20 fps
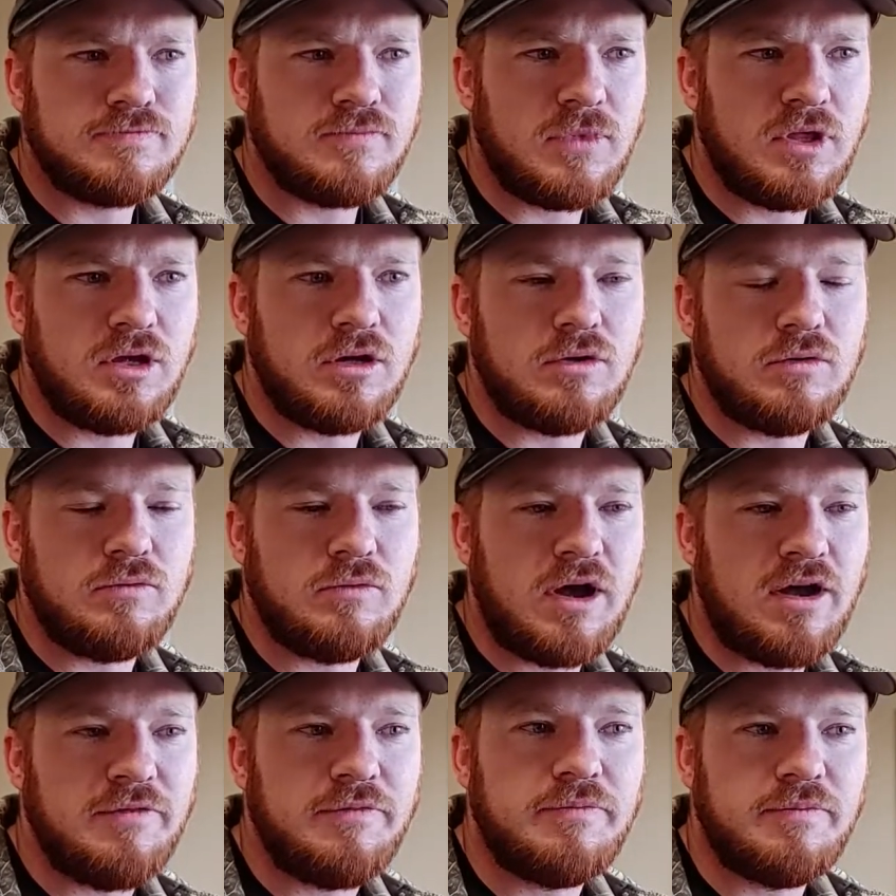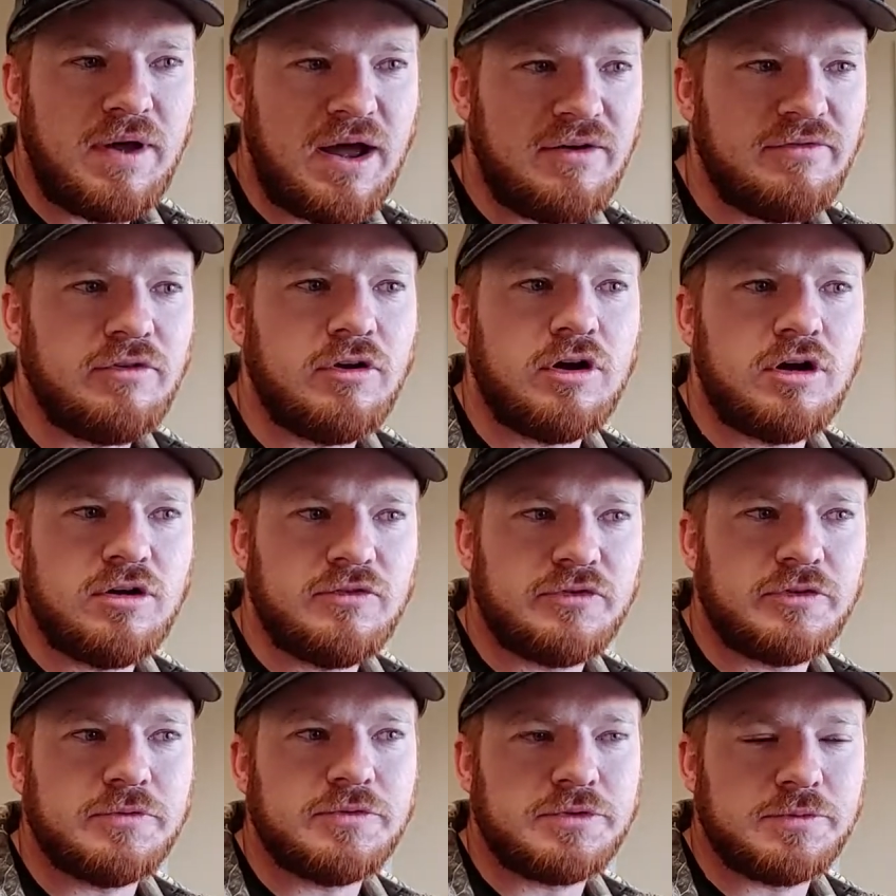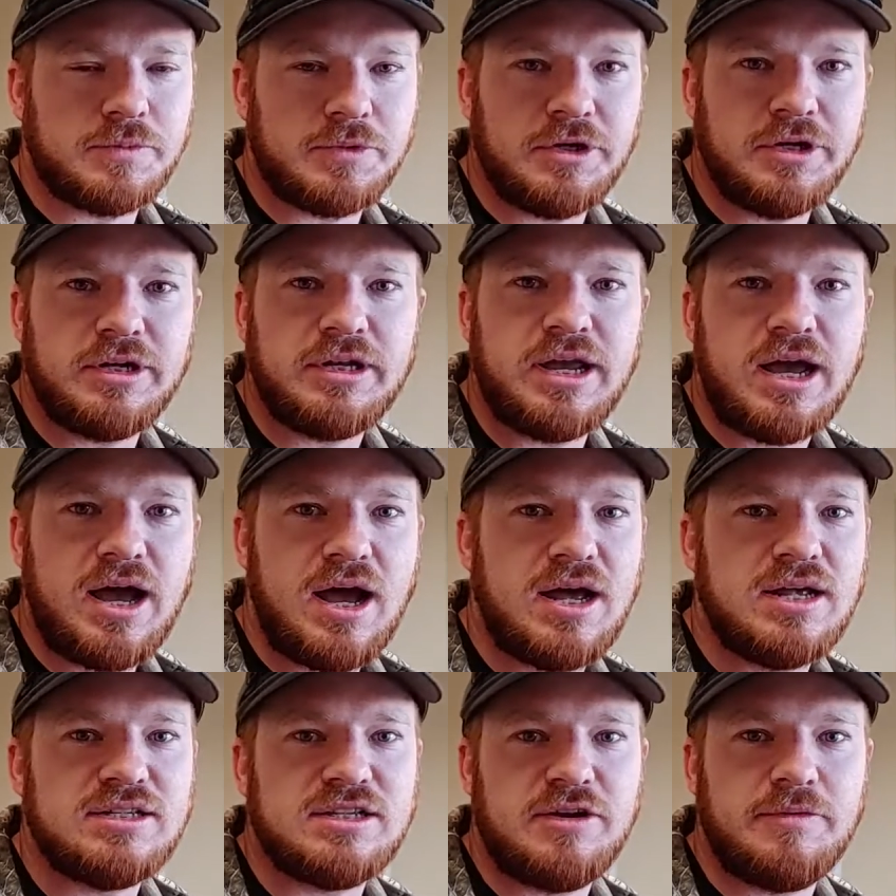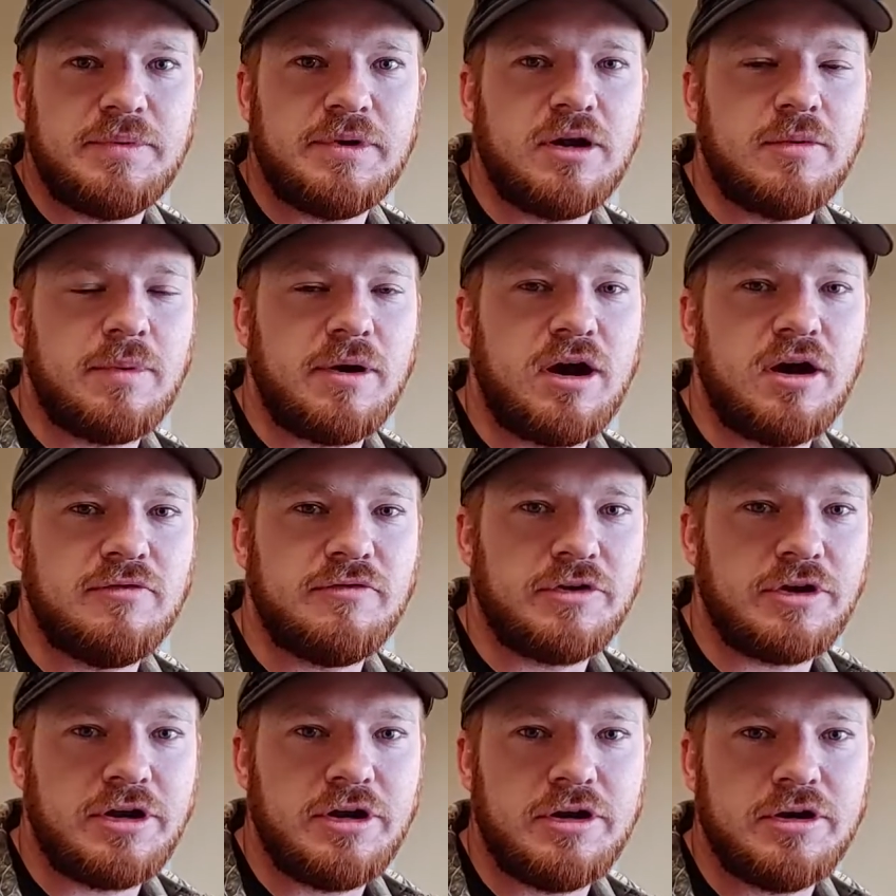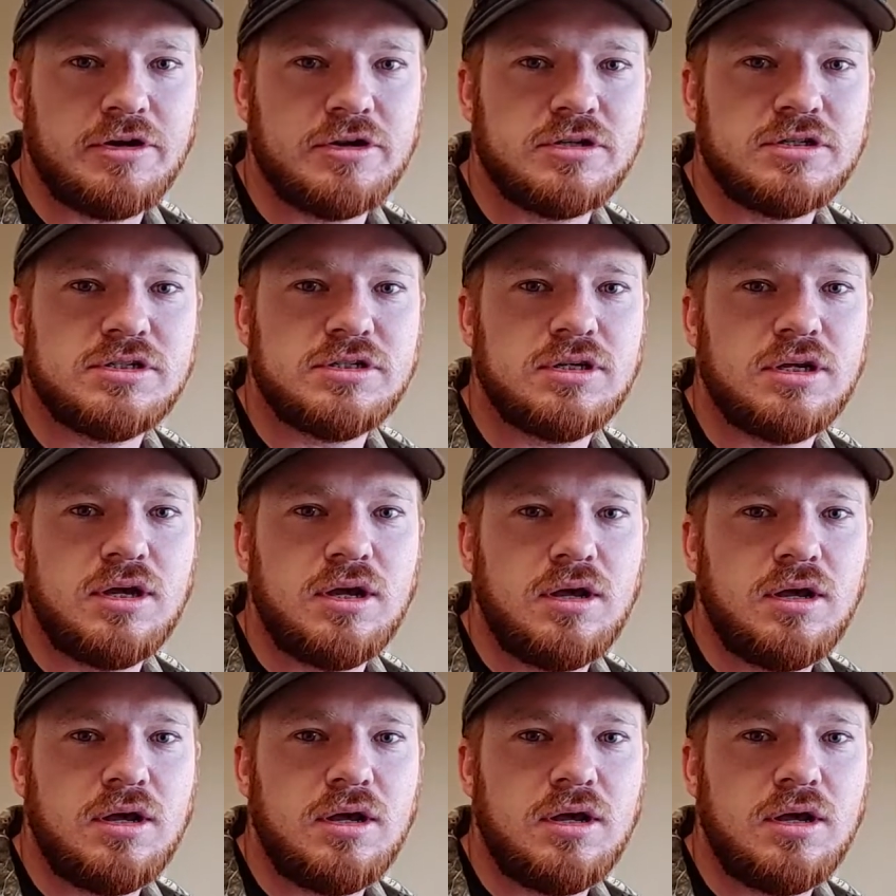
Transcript: You know, I've learned from some good guys that have been umpiring for years.